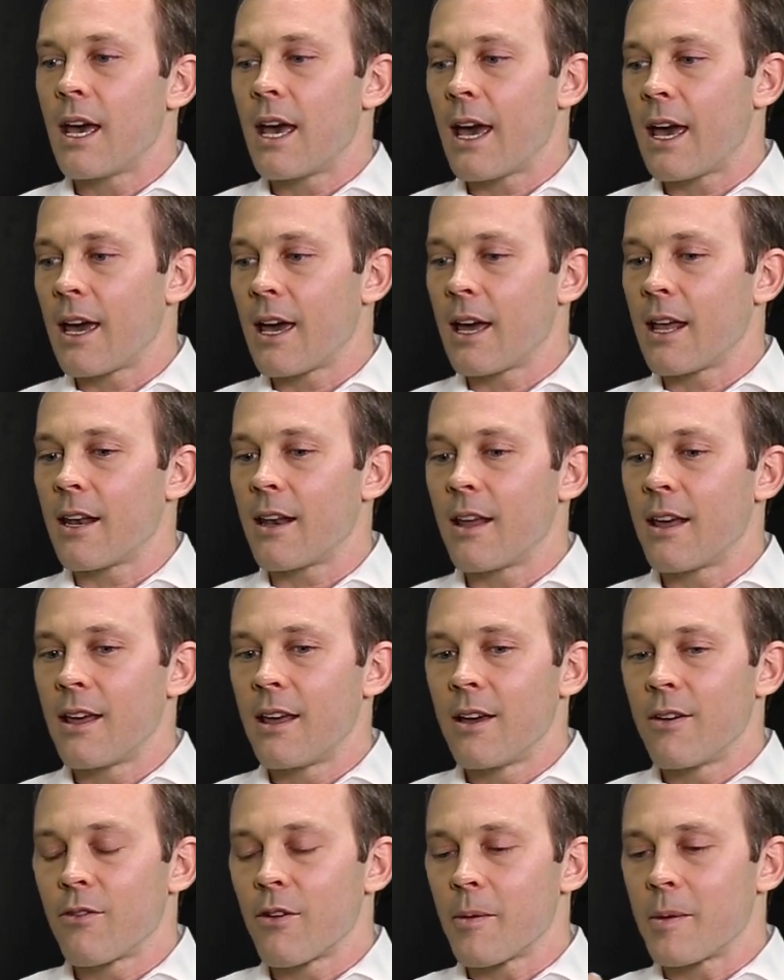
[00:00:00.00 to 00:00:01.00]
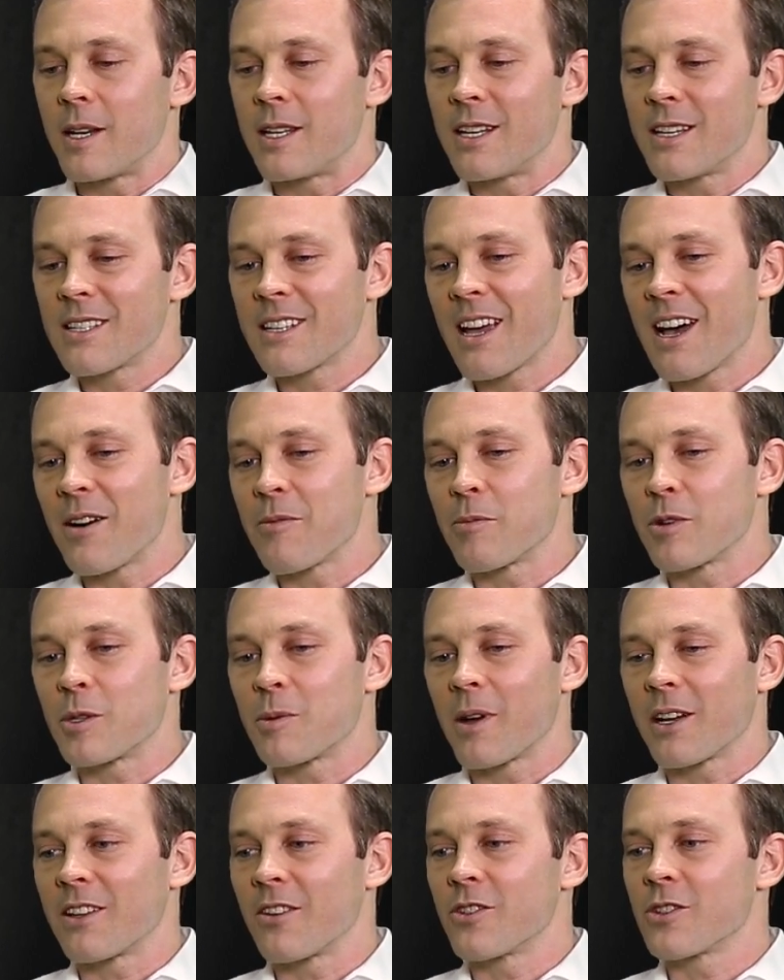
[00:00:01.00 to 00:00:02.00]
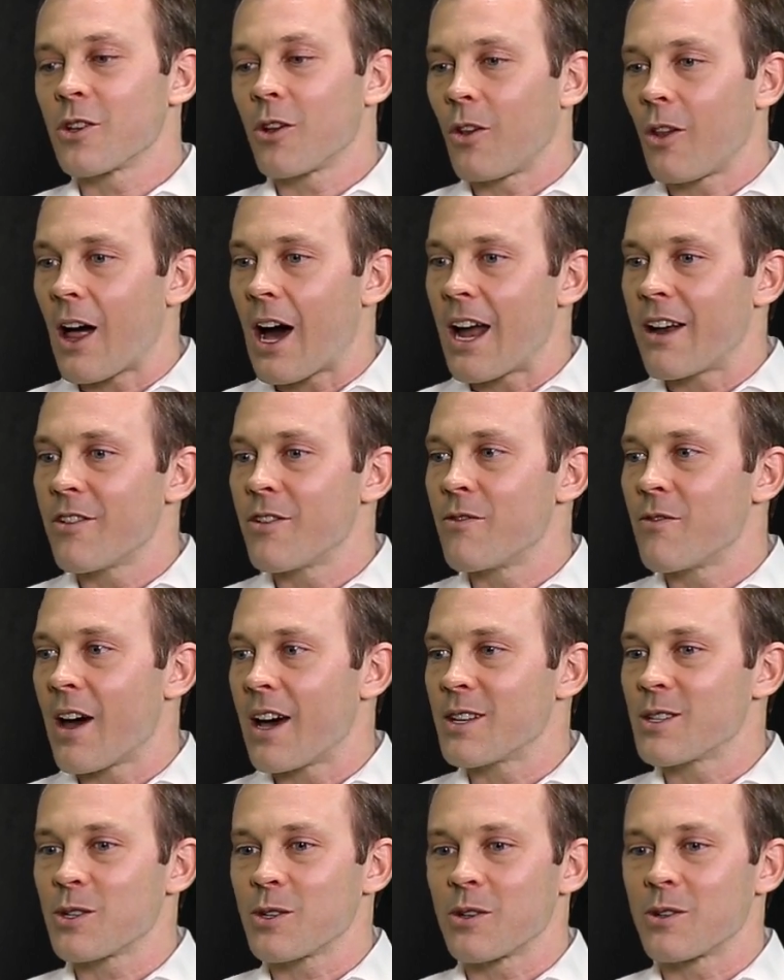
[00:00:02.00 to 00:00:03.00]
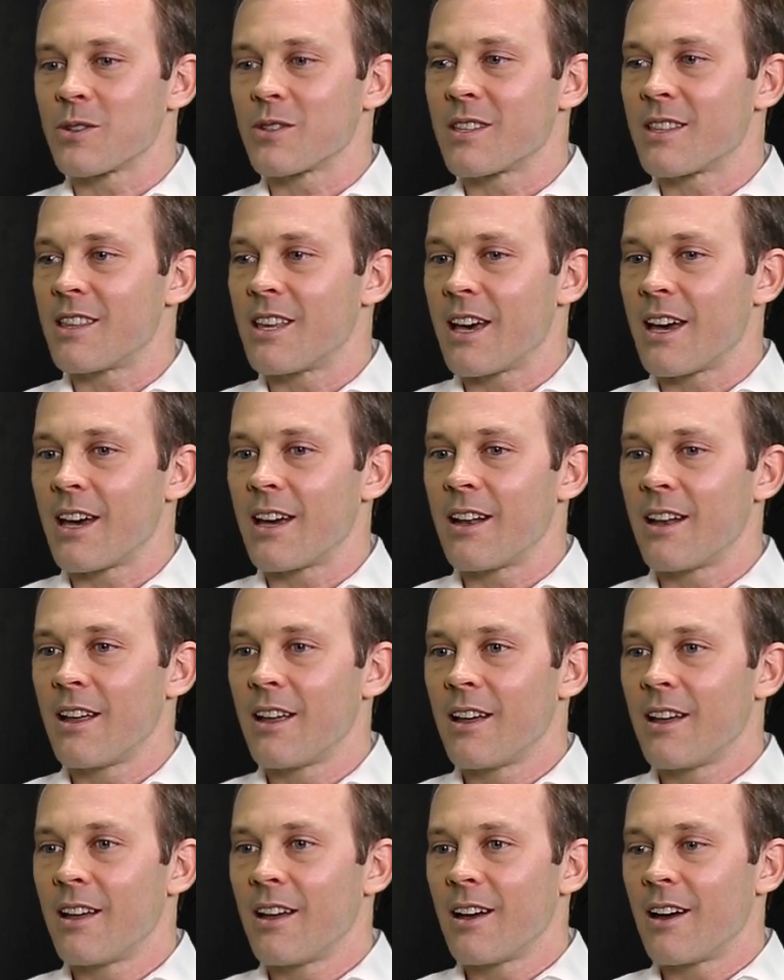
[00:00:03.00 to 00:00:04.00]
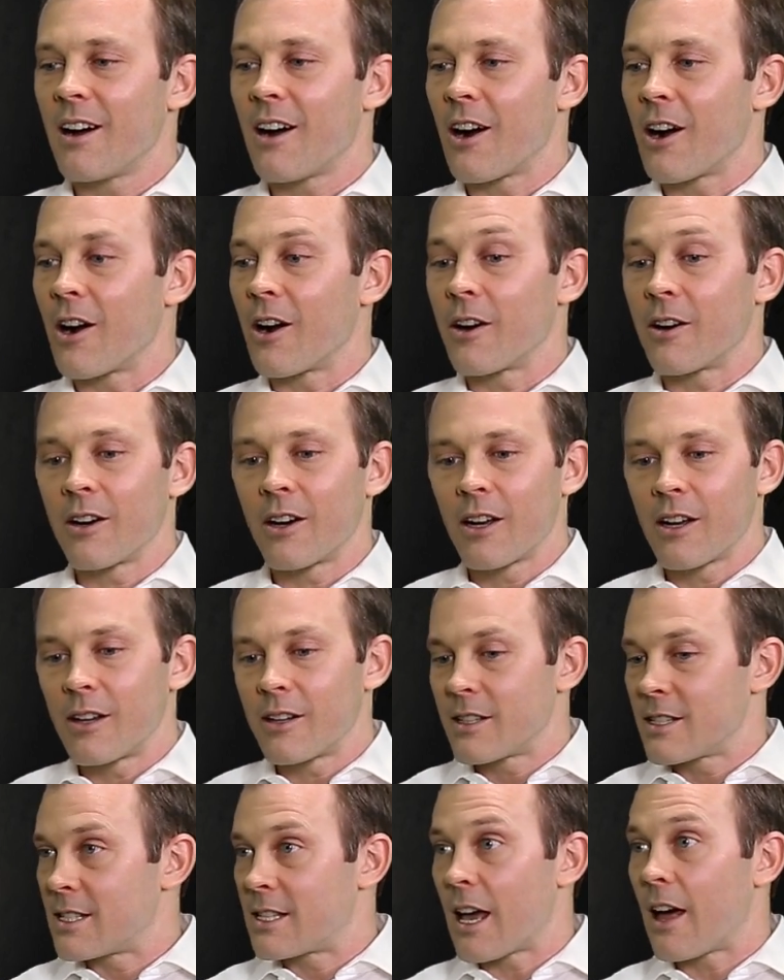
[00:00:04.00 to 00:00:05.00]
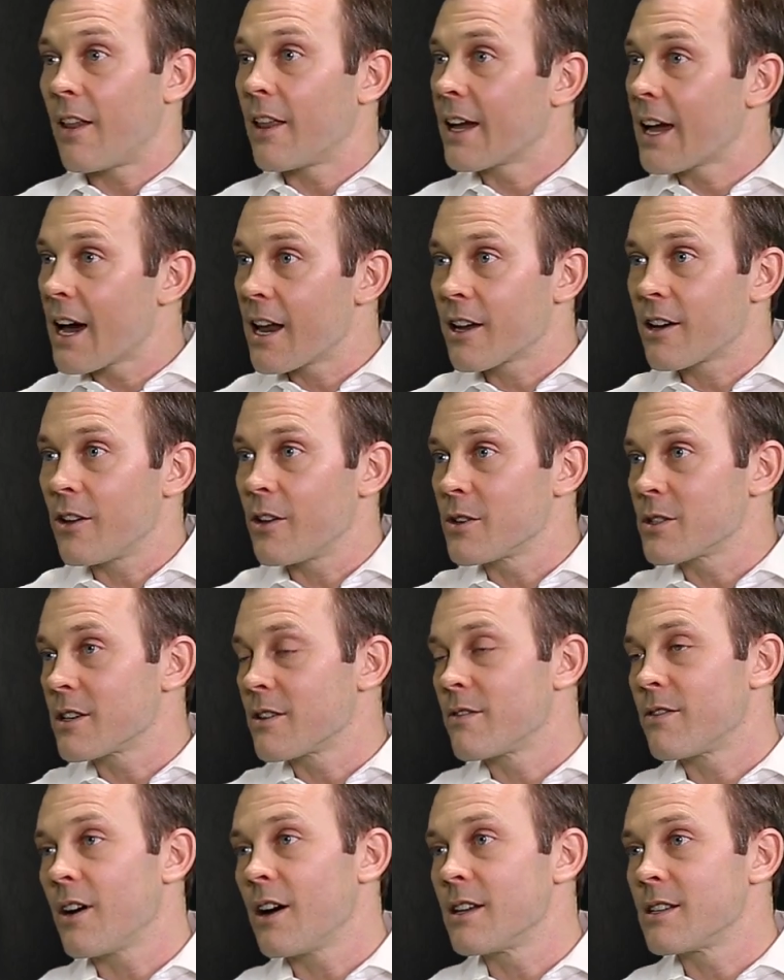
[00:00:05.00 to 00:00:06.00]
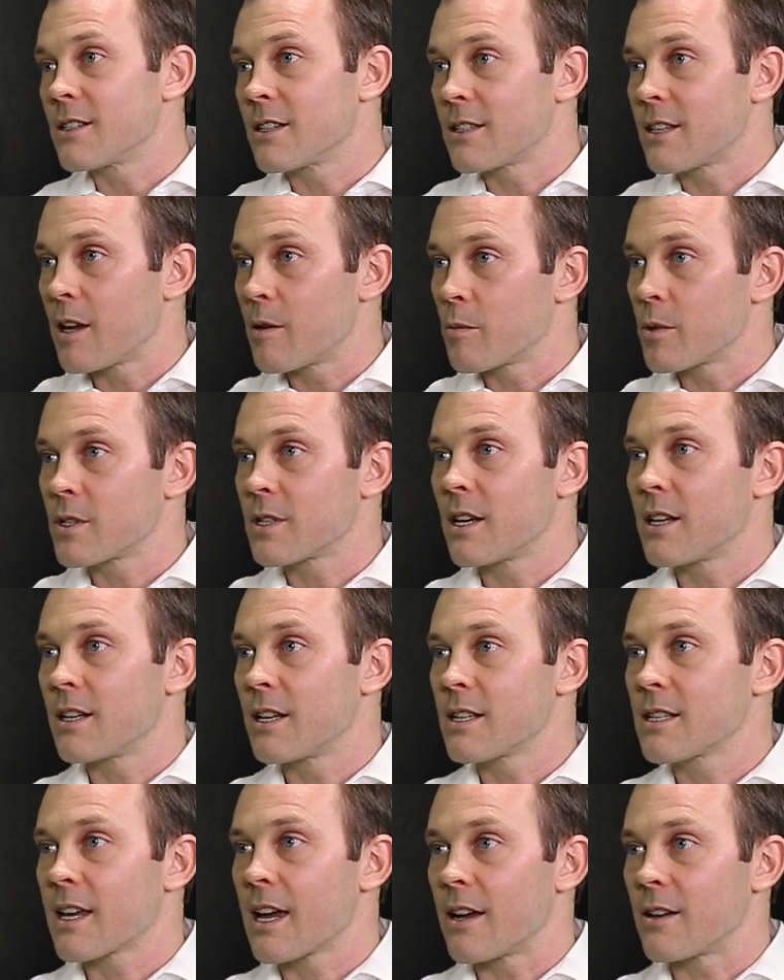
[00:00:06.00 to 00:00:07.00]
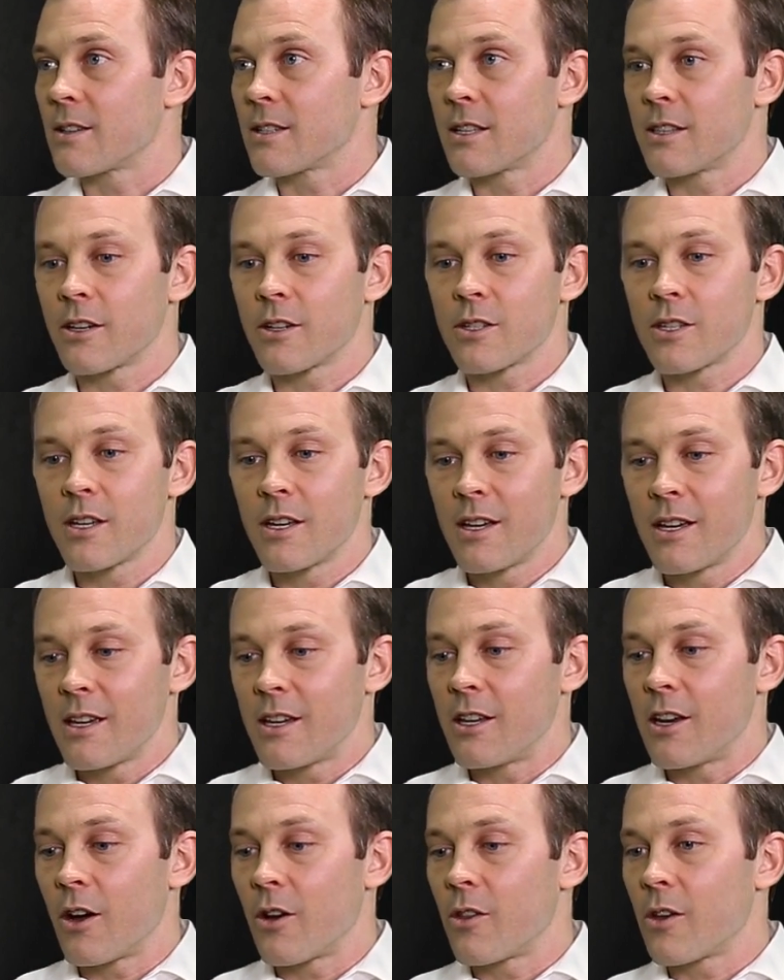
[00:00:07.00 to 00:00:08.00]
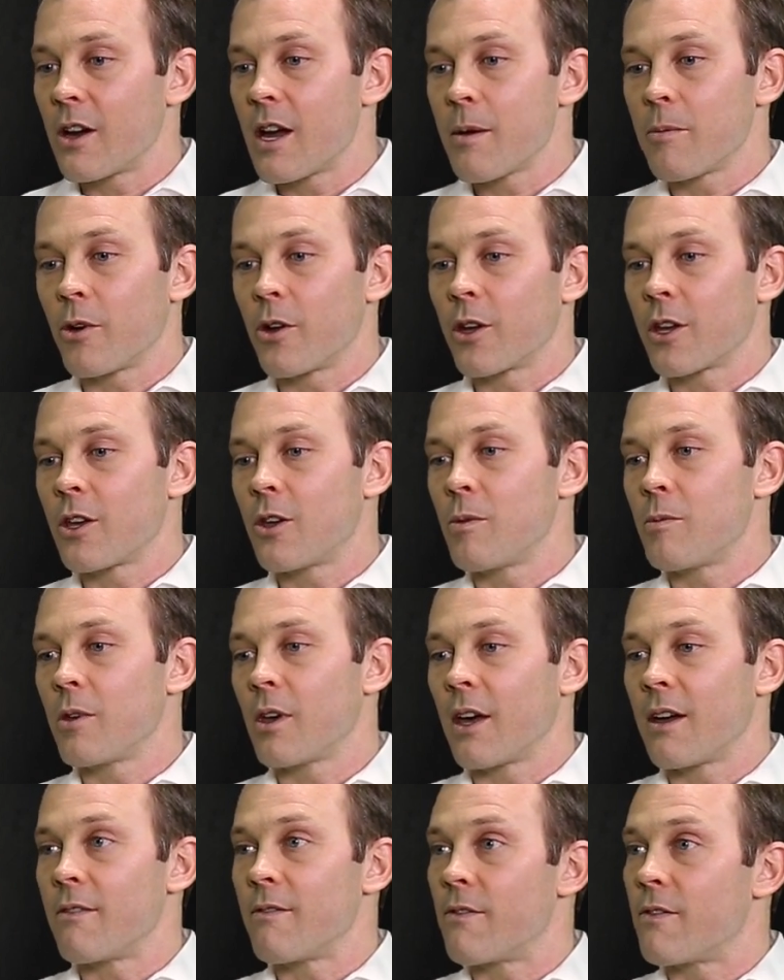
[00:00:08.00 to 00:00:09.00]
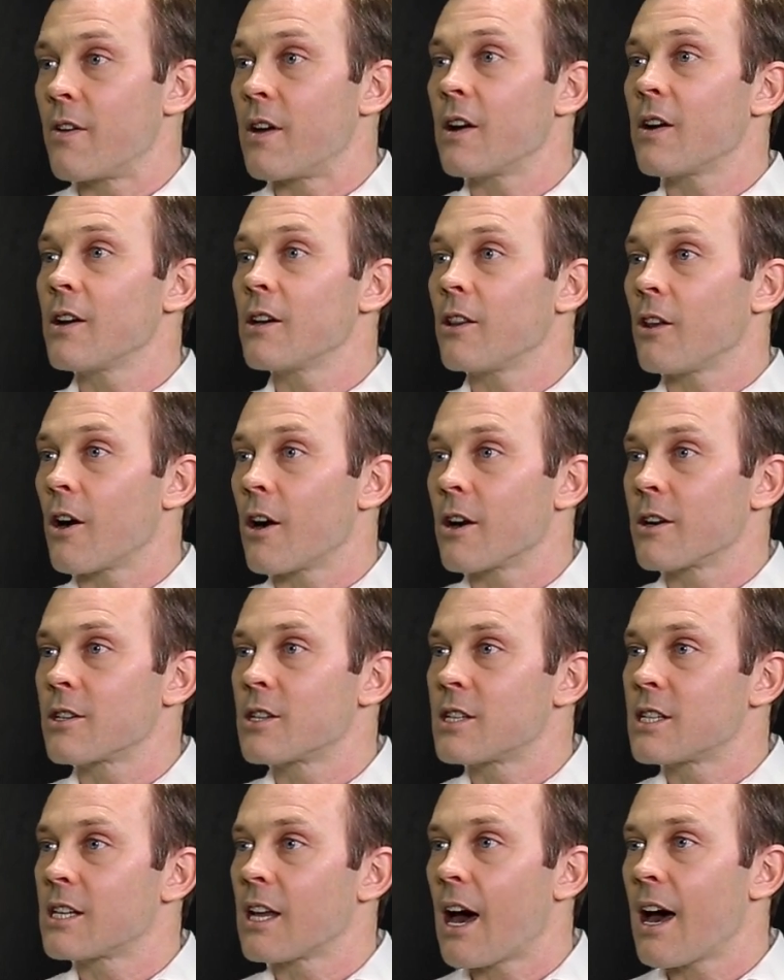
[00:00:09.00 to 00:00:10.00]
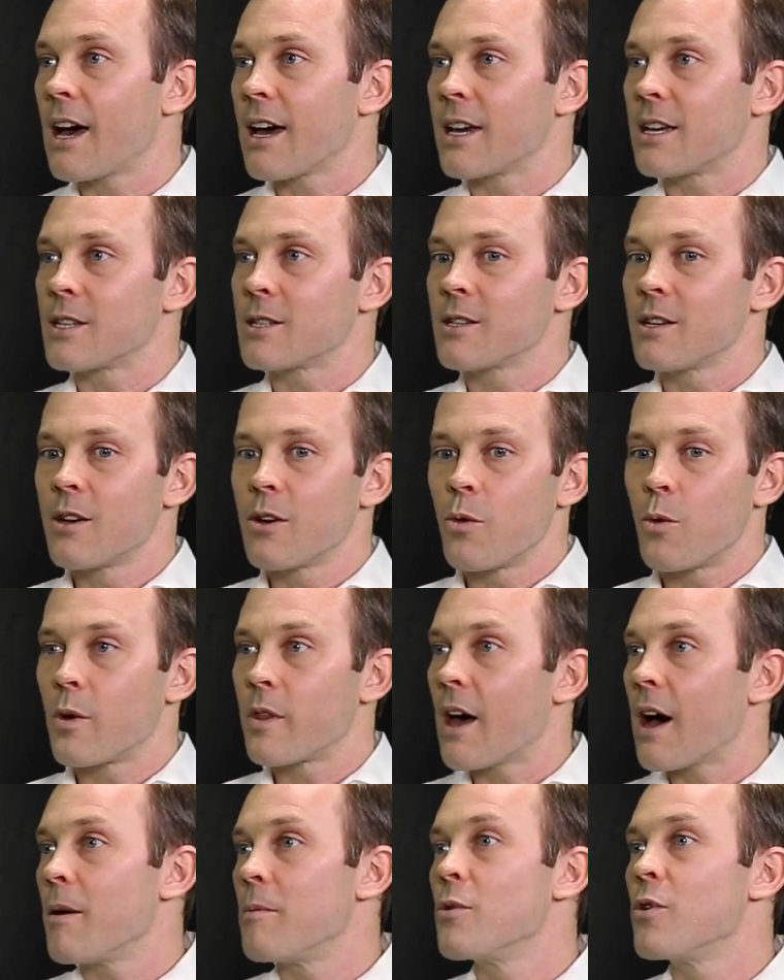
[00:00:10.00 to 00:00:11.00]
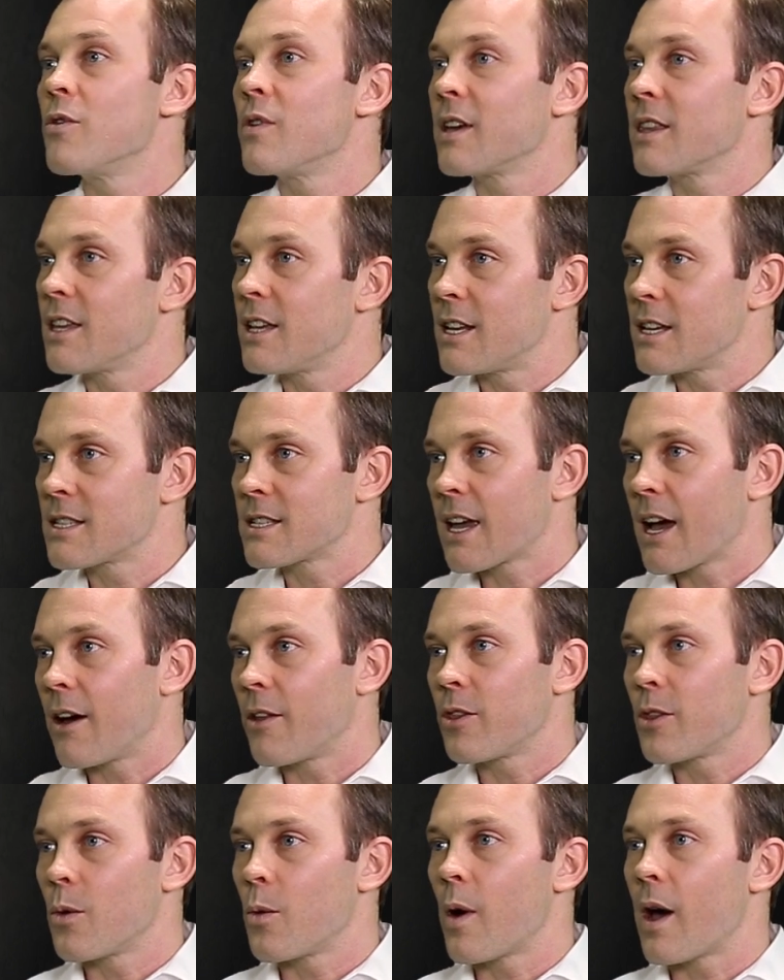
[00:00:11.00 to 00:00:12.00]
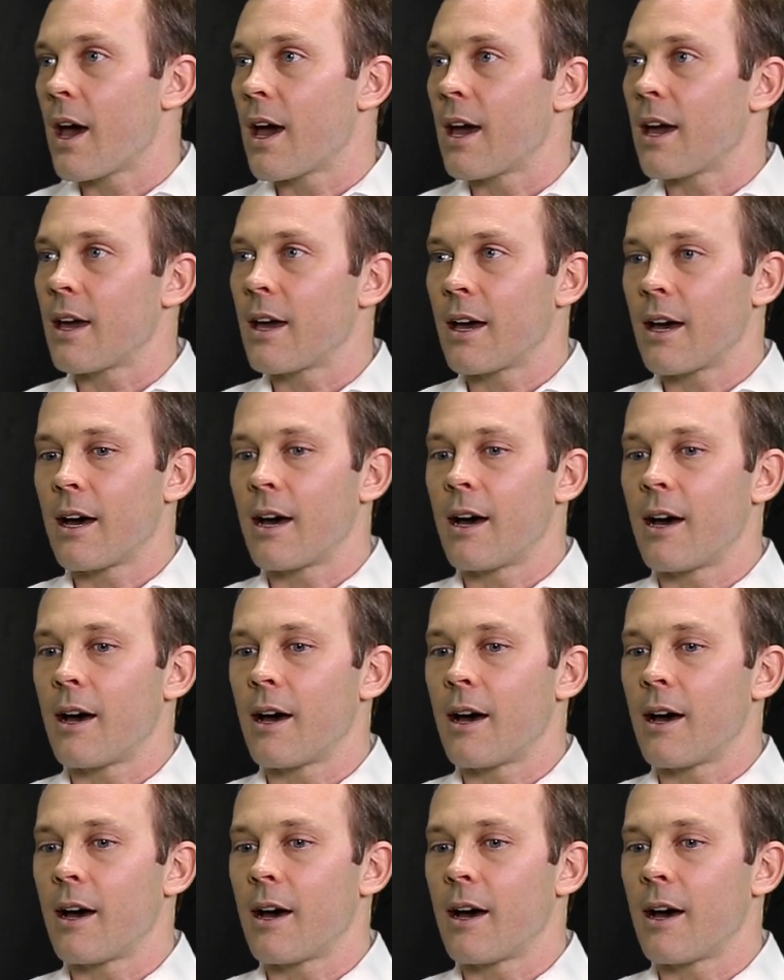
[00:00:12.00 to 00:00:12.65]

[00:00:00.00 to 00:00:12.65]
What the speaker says: And from a discount perspective, there's a lot of investors that are selling out of closed-end funds at 10% discounts. And they're able to accumulate very large size without moving the discount the way